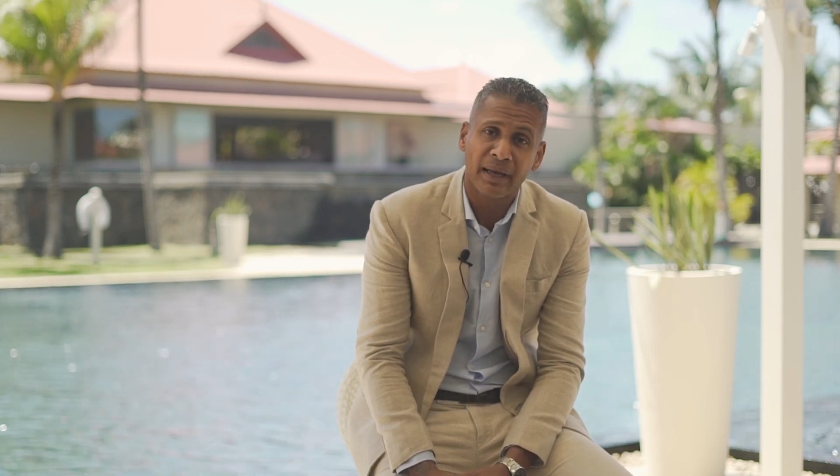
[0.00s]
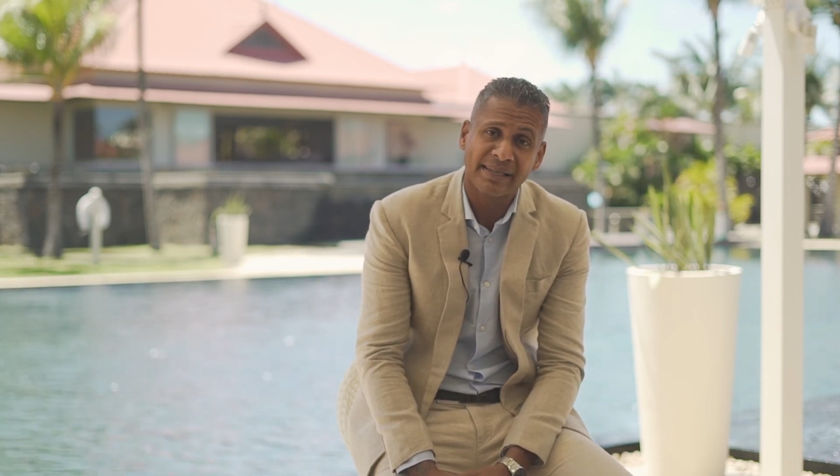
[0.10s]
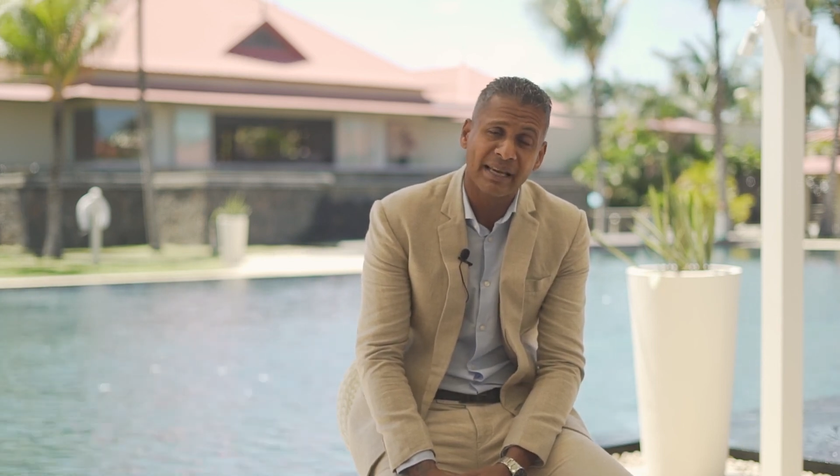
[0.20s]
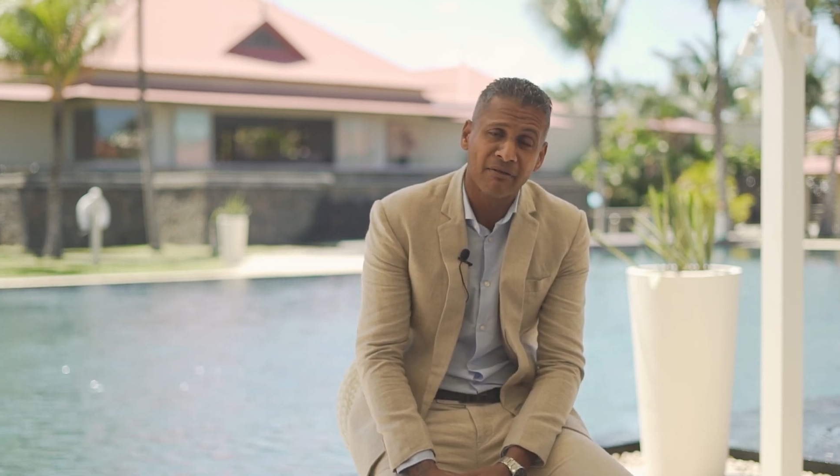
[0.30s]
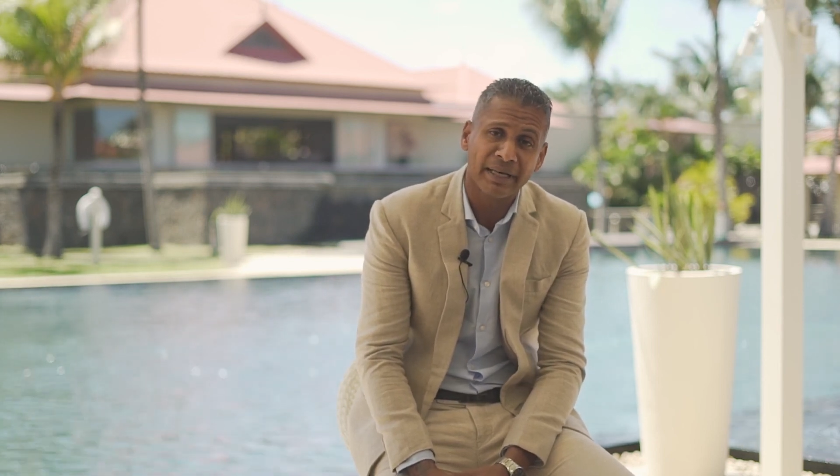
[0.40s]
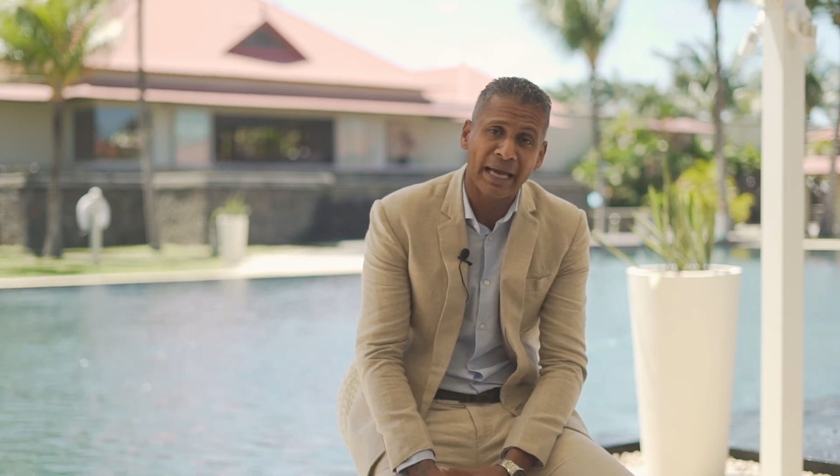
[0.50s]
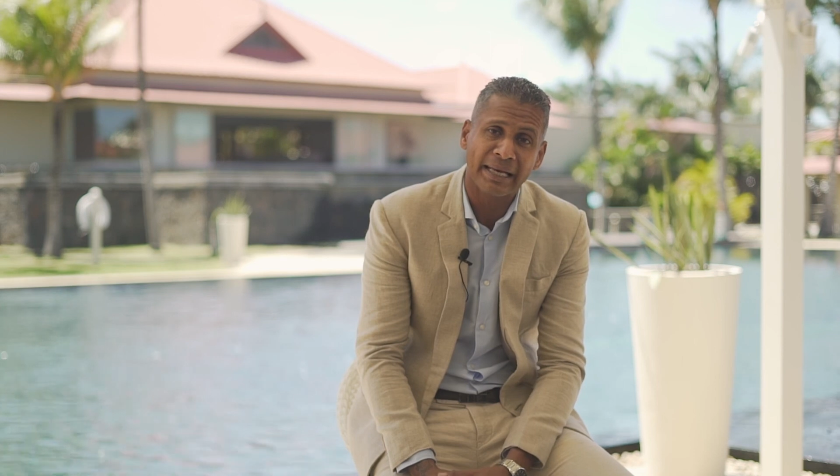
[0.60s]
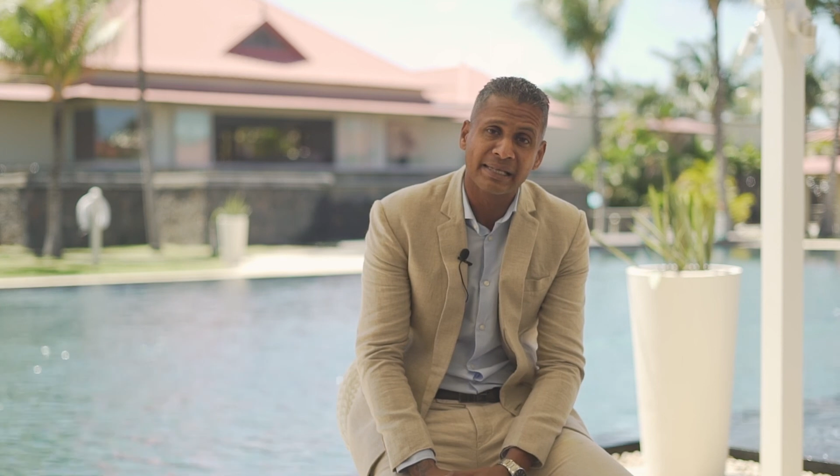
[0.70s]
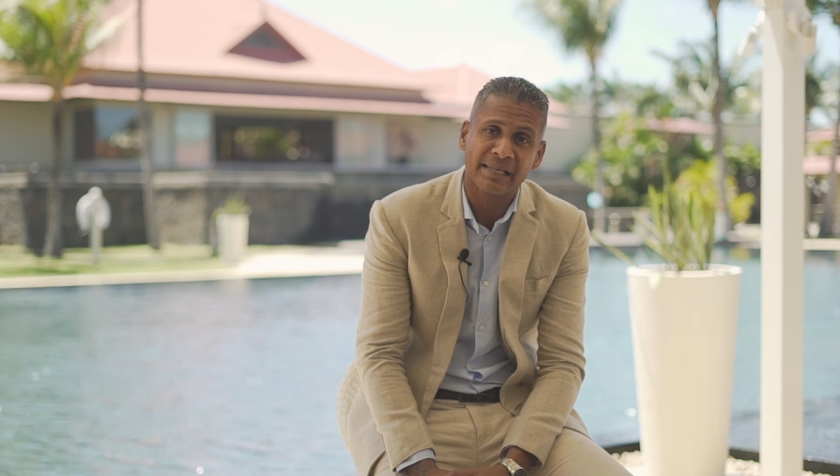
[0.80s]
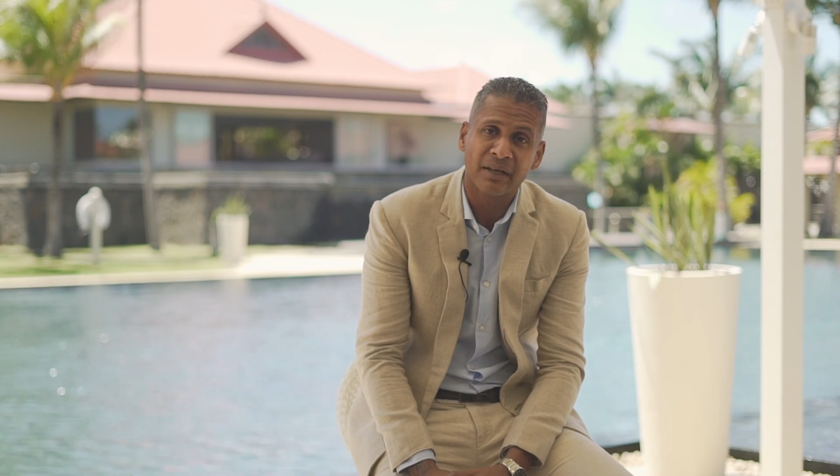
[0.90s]
a
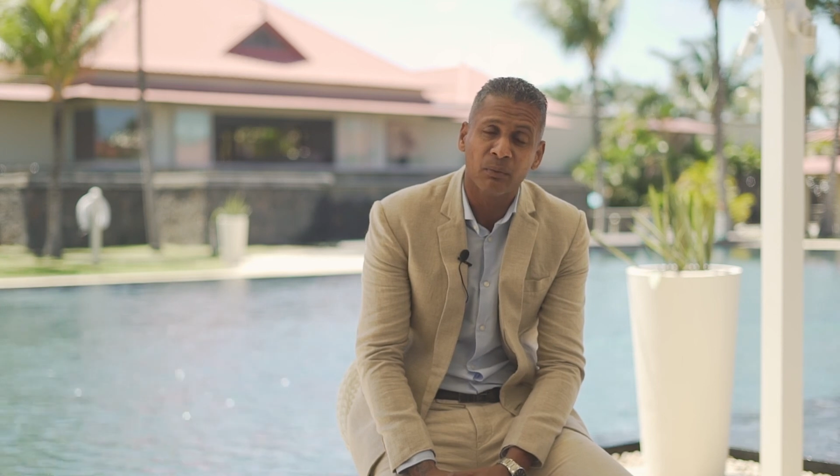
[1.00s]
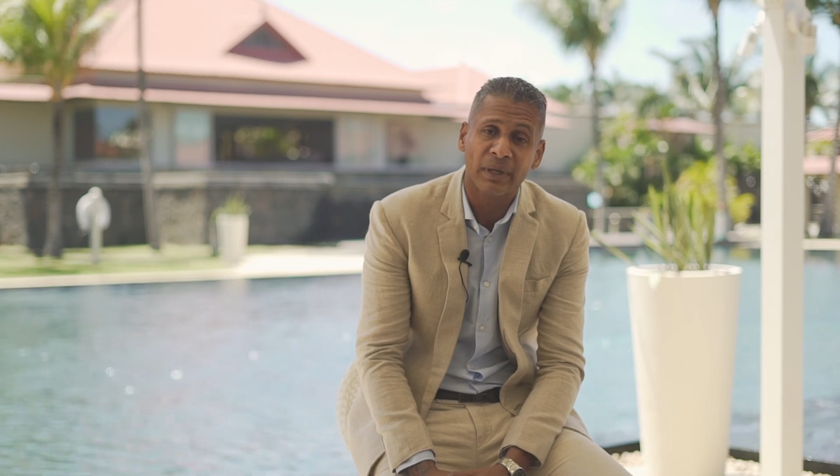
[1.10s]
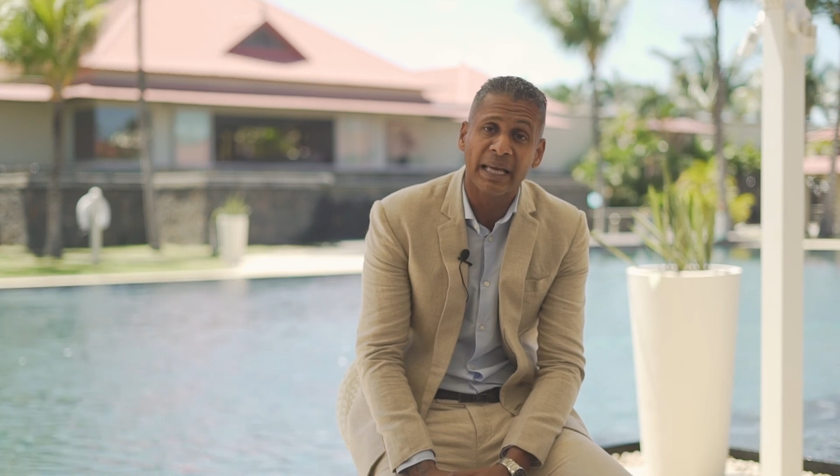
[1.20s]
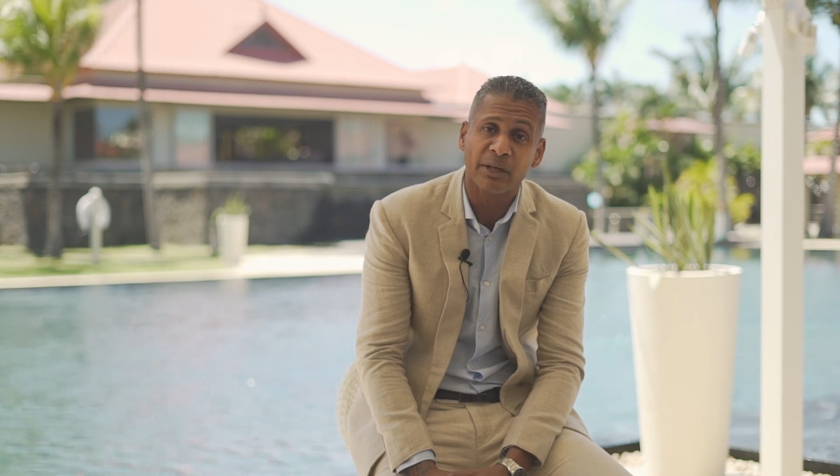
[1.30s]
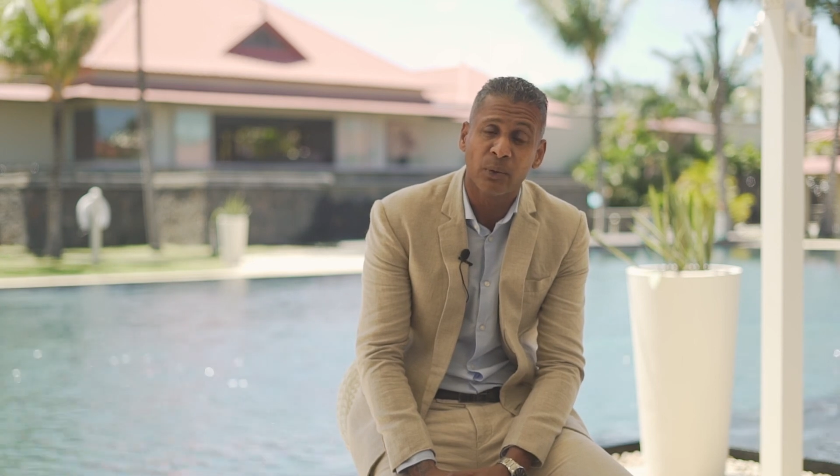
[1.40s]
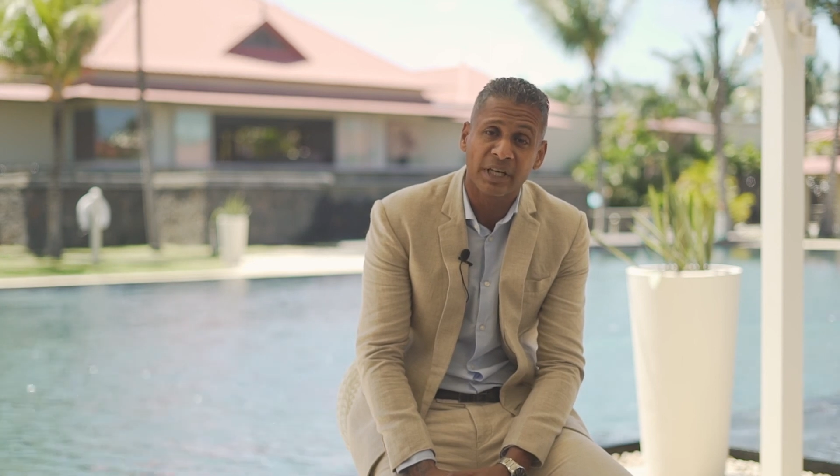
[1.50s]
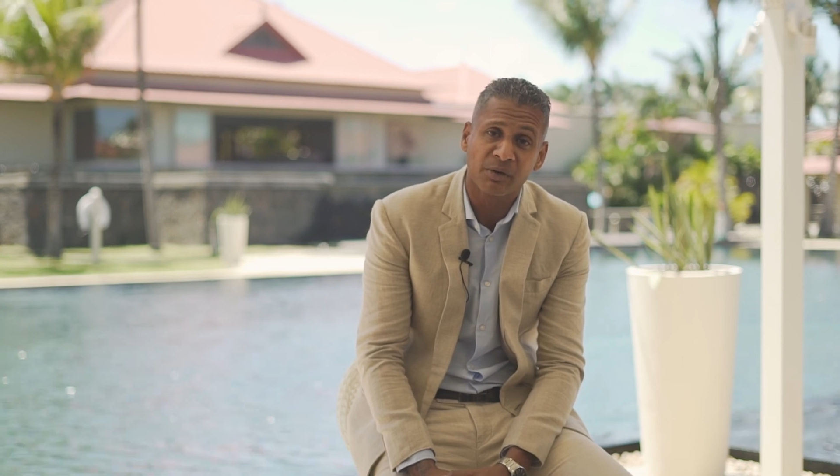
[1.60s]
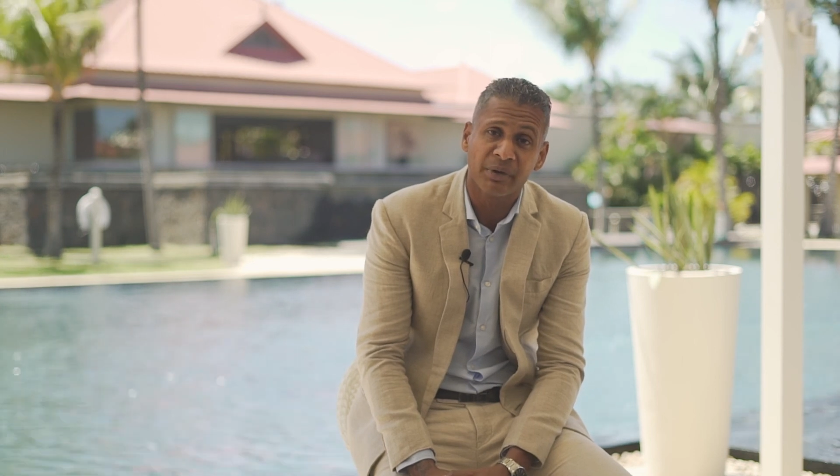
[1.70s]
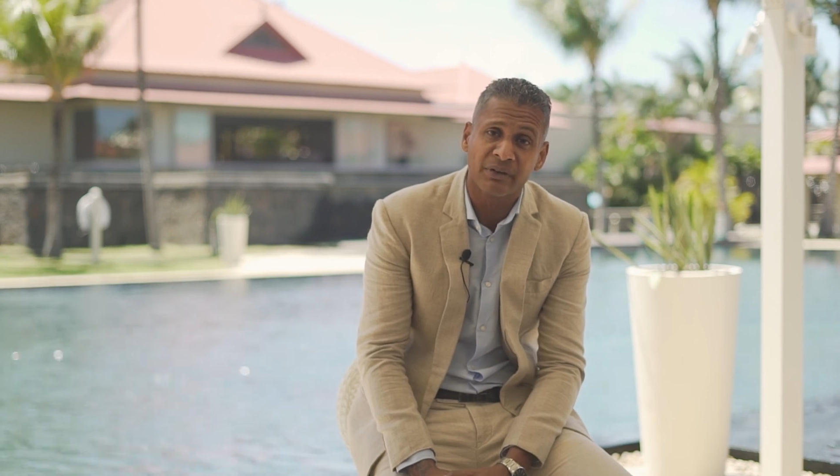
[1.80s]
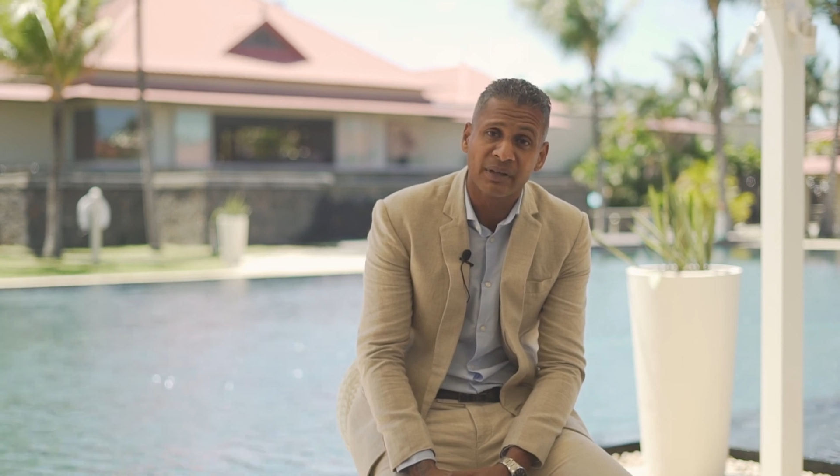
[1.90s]
7-night stay will get to
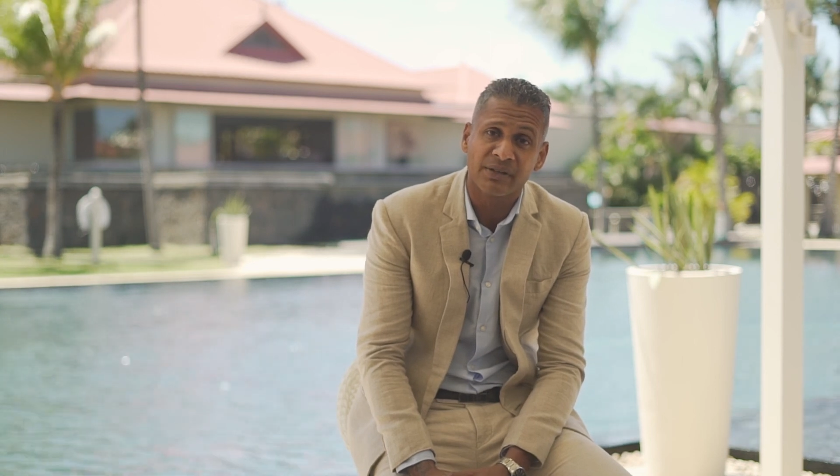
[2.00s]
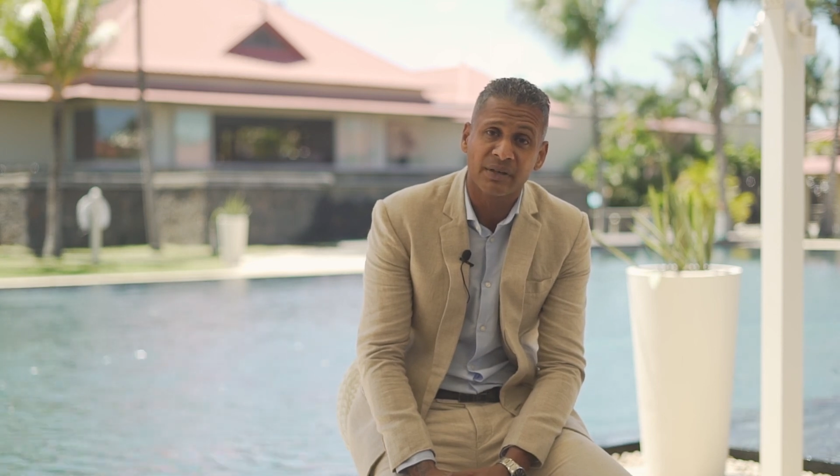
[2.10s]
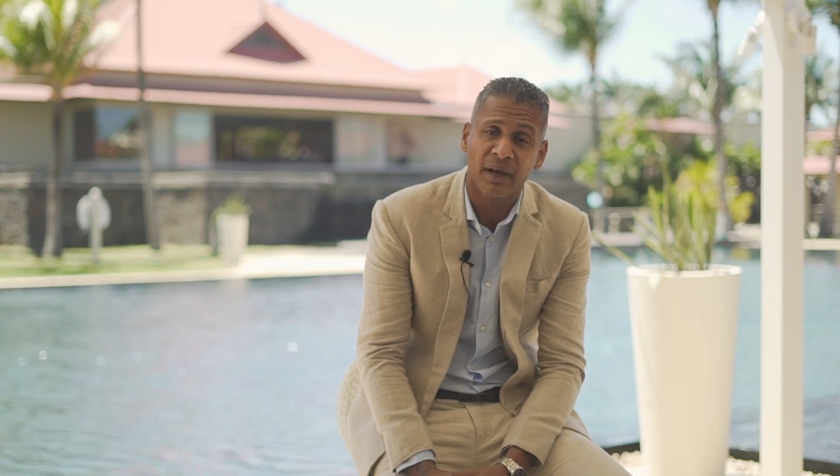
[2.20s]
experience